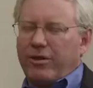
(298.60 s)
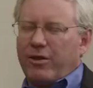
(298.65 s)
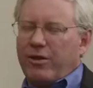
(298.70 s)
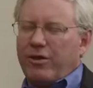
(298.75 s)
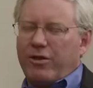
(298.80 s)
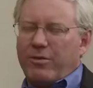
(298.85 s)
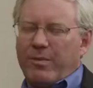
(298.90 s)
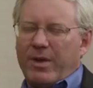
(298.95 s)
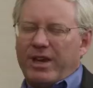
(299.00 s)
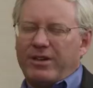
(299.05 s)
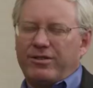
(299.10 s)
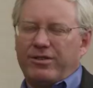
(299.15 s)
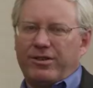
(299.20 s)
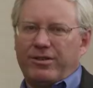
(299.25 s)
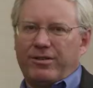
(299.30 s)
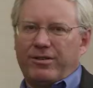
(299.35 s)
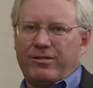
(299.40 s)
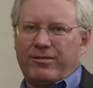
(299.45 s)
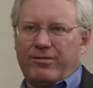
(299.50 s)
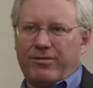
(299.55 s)
you
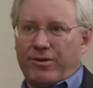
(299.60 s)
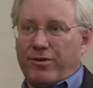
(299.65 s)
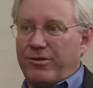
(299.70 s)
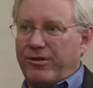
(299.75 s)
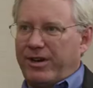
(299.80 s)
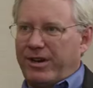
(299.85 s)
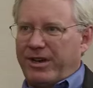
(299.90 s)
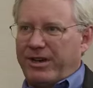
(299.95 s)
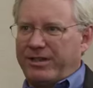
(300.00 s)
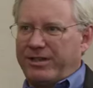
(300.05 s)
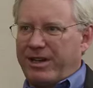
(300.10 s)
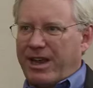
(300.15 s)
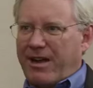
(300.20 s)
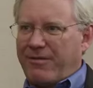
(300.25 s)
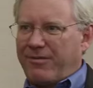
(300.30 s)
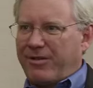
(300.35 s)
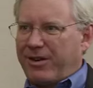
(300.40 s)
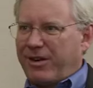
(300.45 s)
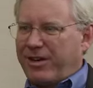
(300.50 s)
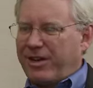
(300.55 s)
mentioned fruit in East
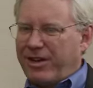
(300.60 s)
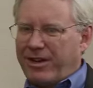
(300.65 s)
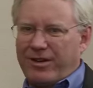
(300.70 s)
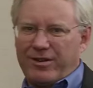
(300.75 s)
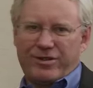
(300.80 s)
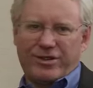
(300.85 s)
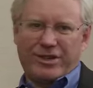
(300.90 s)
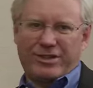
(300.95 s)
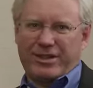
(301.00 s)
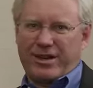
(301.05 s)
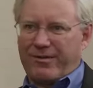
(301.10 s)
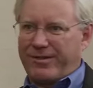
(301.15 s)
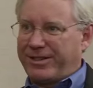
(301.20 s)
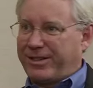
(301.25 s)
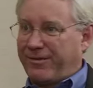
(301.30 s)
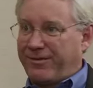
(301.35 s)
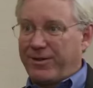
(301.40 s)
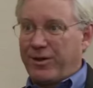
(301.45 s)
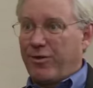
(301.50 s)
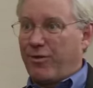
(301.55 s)
Africa. Can you just give us
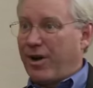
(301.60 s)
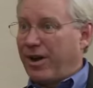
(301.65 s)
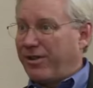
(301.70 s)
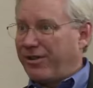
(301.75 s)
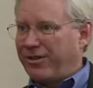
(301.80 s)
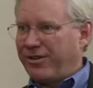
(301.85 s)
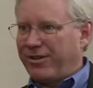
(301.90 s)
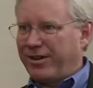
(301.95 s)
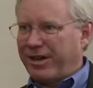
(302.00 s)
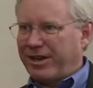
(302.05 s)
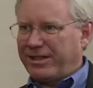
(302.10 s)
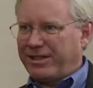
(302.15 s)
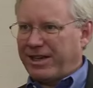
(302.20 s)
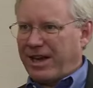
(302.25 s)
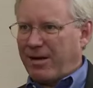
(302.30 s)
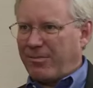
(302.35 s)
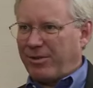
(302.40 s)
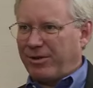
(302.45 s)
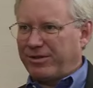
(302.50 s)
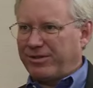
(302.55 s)
a few other
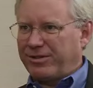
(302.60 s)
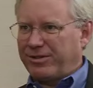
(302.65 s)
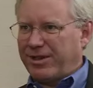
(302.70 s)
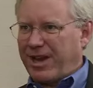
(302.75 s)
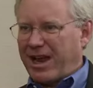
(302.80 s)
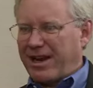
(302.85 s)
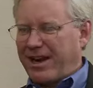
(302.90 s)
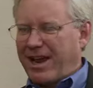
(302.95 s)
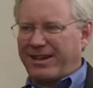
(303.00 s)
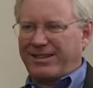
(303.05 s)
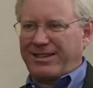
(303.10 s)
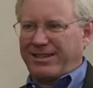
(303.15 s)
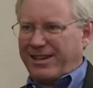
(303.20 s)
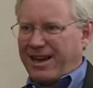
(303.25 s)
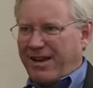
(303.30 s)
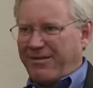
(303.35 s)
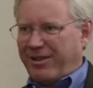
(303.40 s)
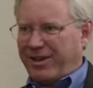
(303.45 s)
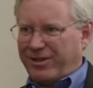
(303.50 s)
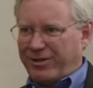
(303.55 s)
examples? Not, not to
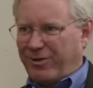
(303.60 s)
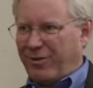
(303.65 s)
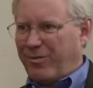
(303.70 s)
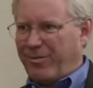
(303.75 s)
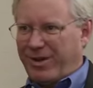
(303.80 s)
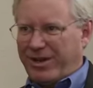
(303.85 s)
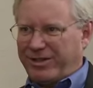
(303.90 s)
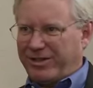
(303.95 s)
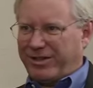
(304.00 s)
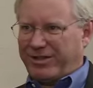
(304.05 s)
dive into them, but